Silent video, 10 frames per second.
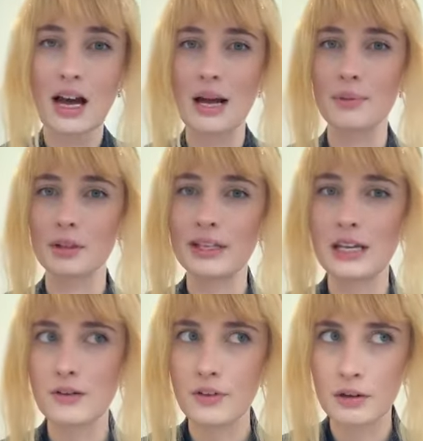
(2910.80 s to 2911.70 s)
I
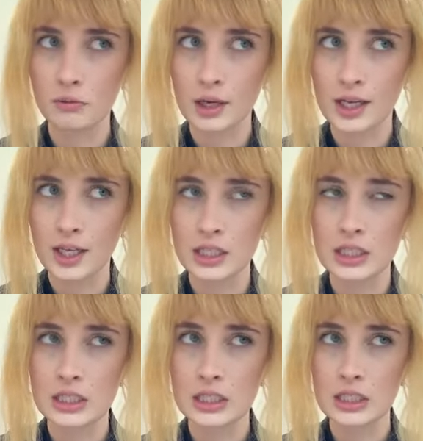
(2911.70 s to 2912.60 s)
believe it
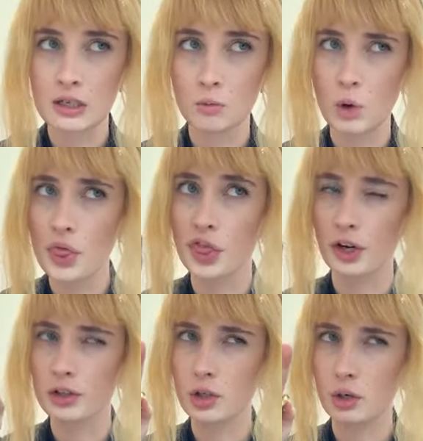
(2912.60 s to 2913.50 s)
was one
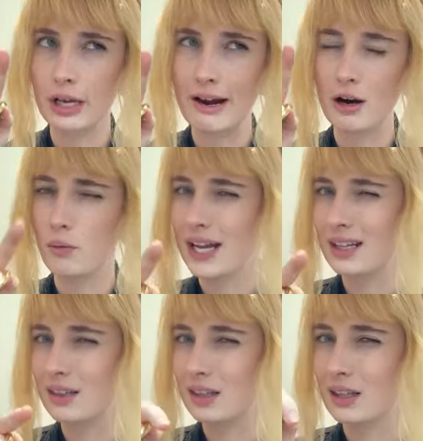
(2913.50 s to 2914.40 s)
third total carat
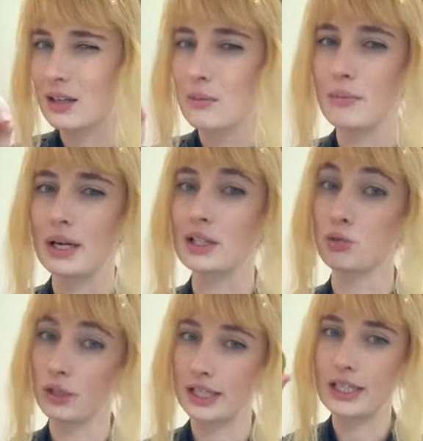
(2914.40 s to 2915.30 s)
weight, but it's
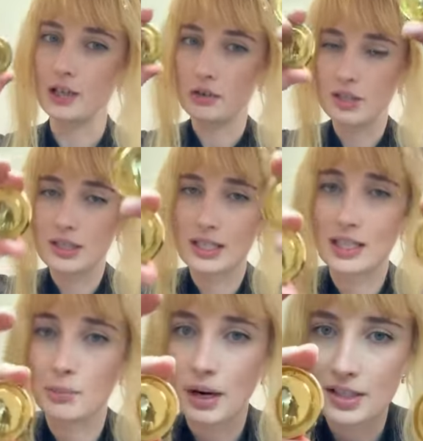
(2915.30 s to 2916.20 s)
really cute
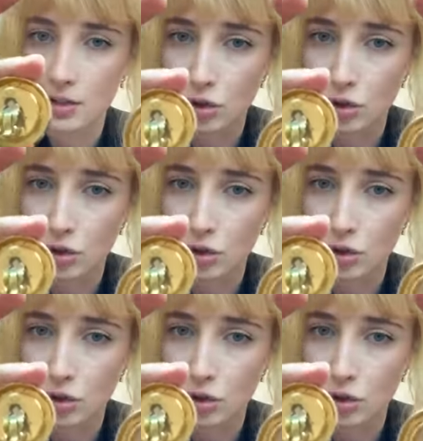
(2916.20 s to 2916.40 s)
and the price is